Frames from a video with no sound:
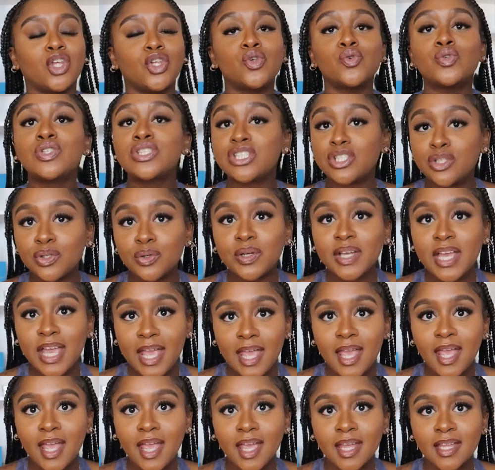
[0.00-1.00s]
you still
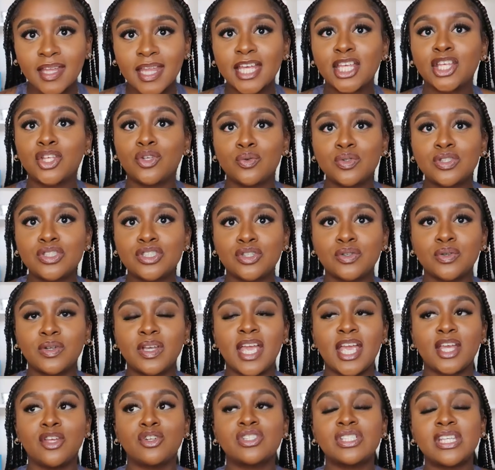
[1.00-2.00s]
can like you still
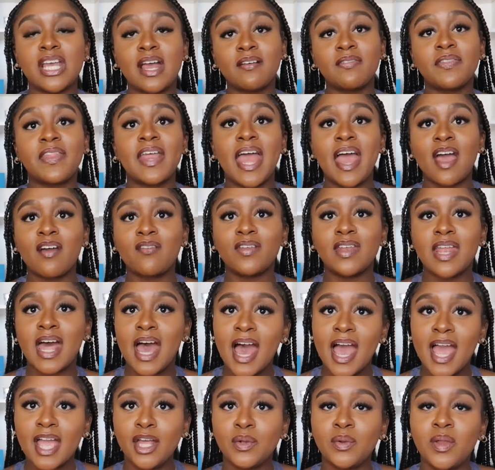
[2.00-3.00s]
can you just have to have an
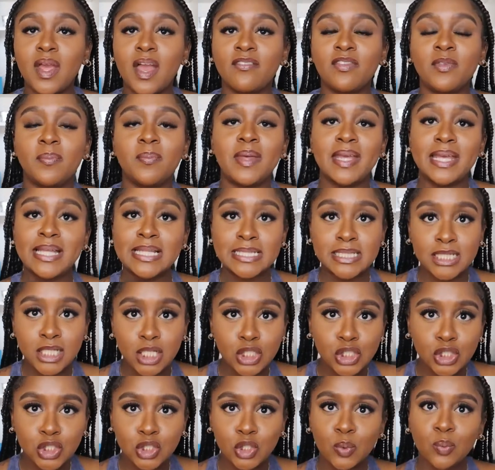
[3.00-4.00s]
eye and you have to be
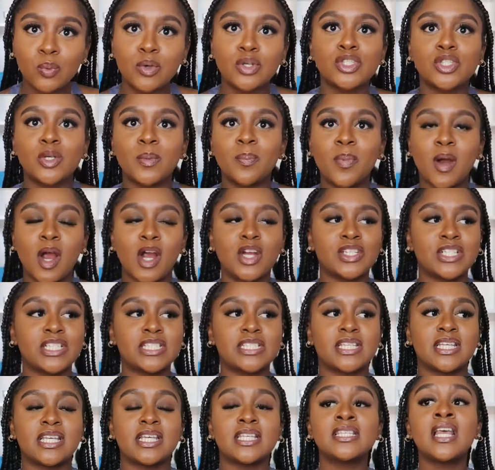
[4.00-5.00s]
intentional with your
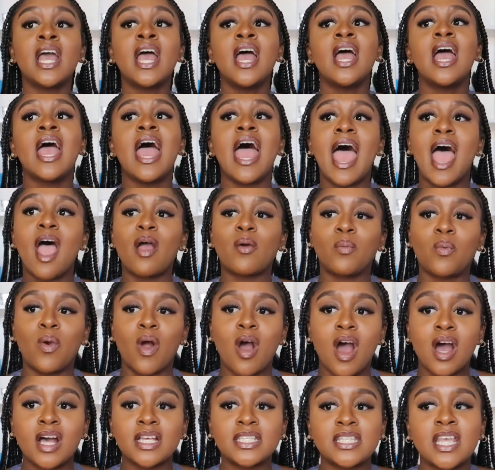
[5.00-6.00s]
purchases at
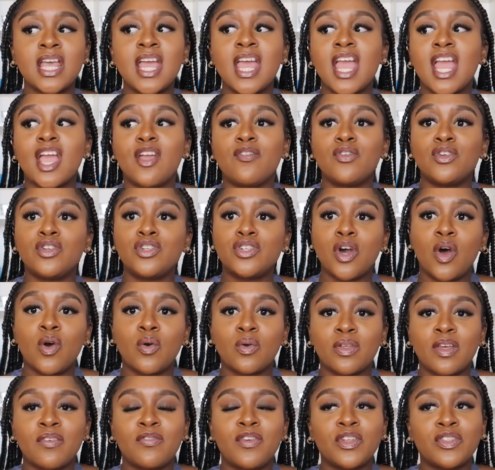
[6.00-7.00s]
Ross if you
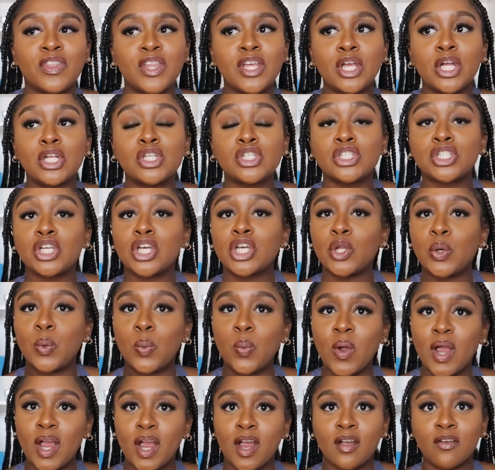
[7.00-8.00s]
don't if you think you're just gonna
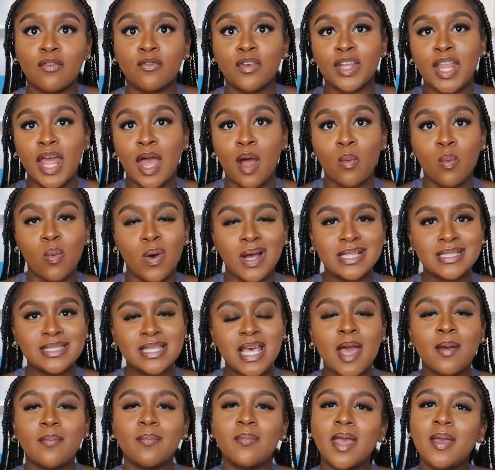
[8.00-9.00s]
wear it for that one
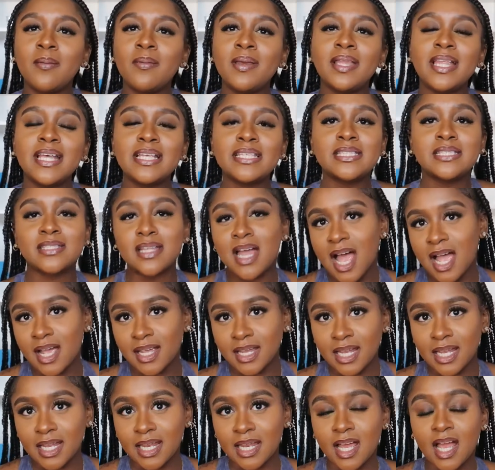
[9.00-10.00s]
time maybe let's
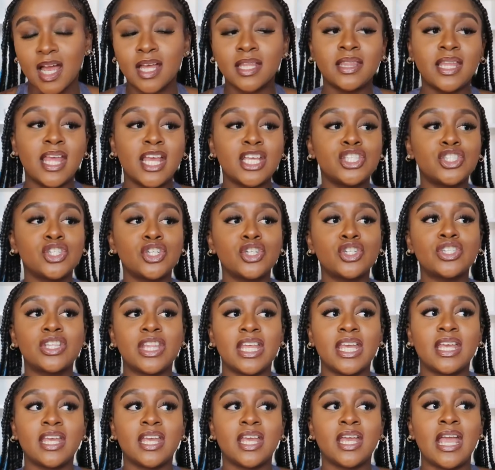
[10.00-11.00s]
not get it unless you're
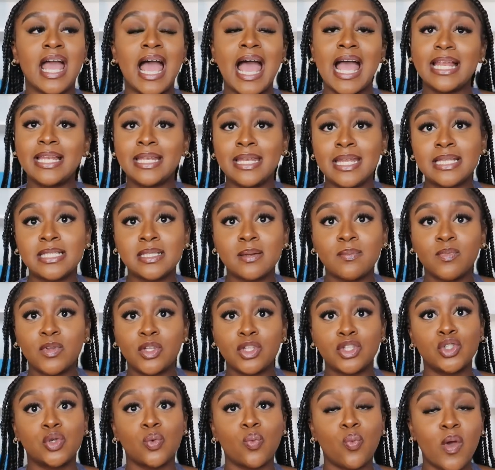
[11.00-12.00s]
thinking I need
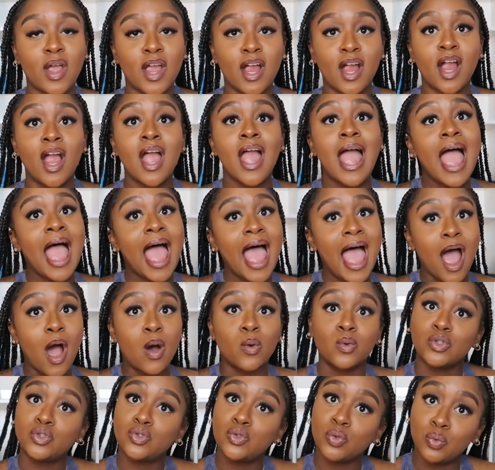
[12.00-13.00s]
something to wear
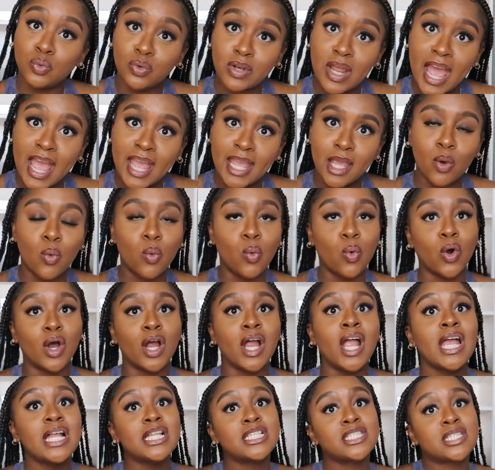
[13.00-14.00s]
out tonight
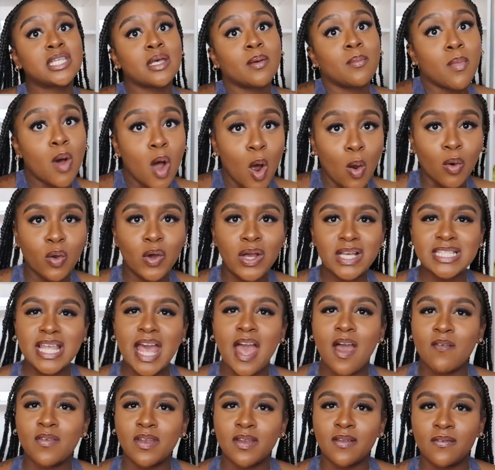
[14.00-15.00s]
or tomorrow because I
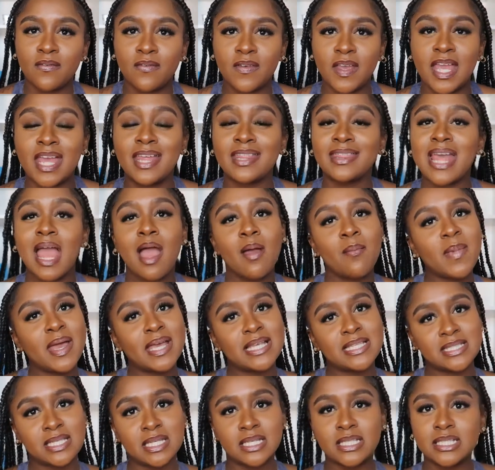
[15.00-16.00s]
have an event that
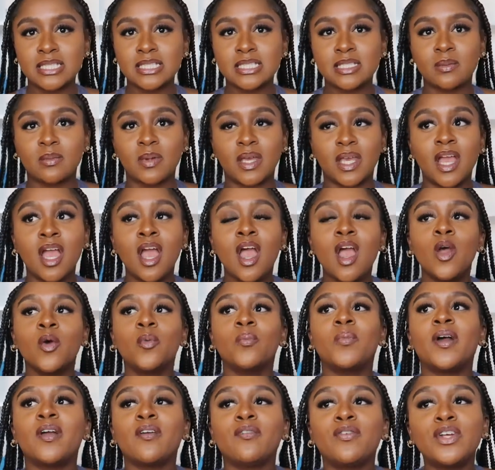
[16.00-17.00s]
makes sense to me
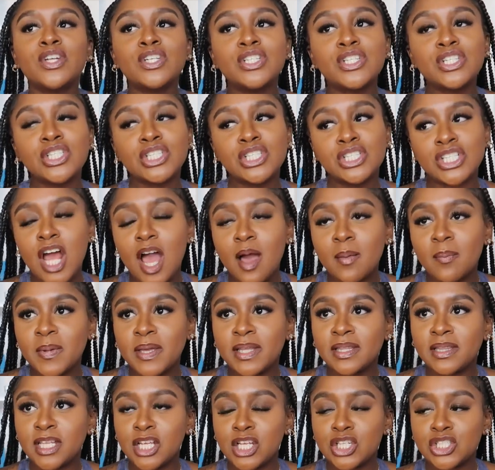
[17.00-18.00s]
but if you're just
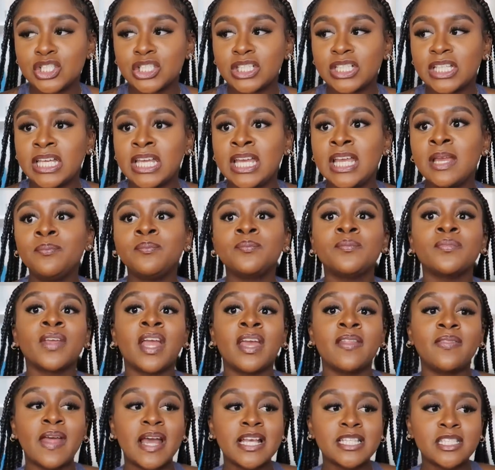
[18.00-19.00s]
shopping leisurely
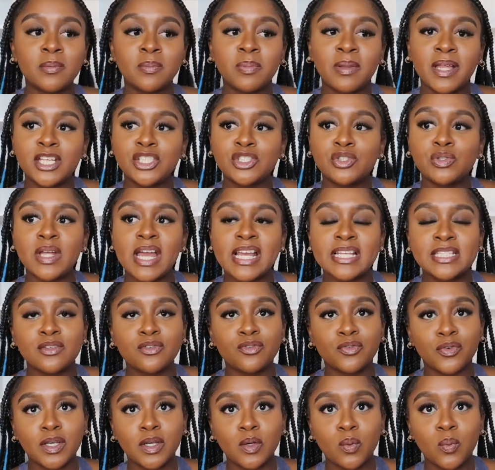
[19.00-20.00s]
and that's a place you like to
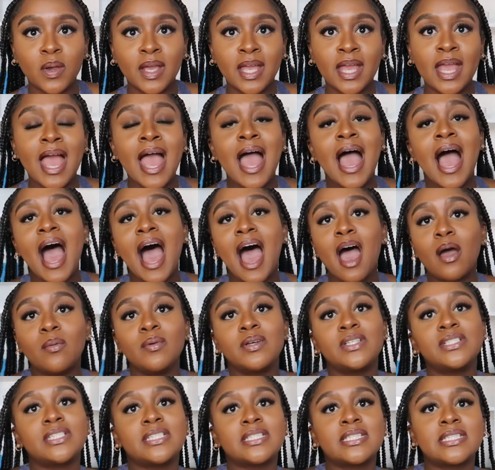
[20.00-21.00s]
frequent I
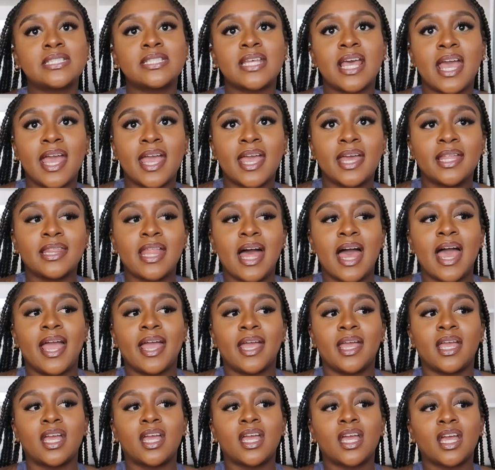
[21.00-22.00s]
would just say
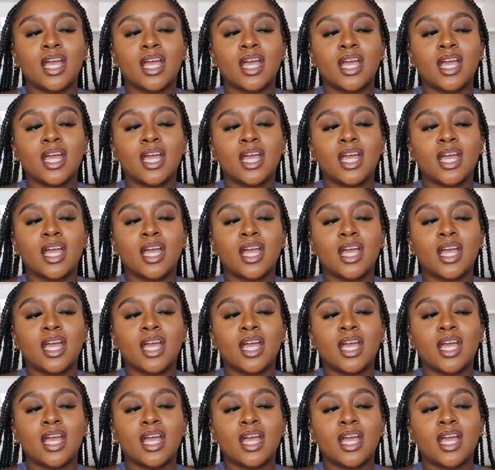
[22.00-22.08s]
like